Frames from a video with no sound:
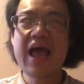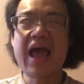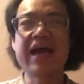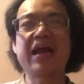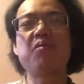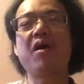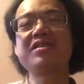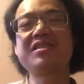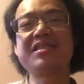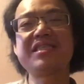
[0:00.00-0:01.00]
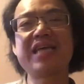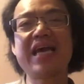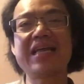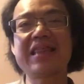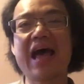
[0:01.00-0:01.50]
And I want you to
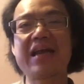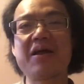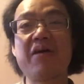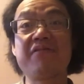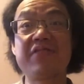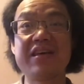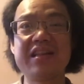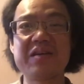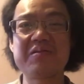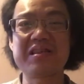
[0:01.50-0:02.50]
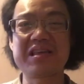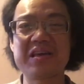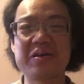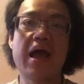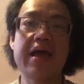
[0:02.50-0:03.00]
take that feeling with
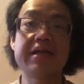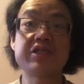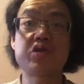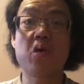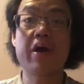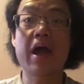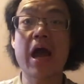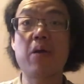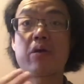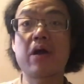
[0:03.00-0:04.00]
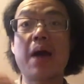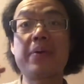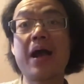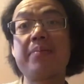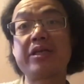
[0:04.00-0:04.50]
you and enjoy our
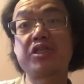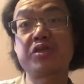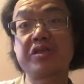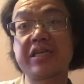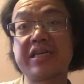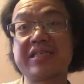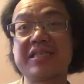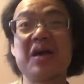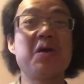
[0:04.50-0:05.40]
upcoming journeys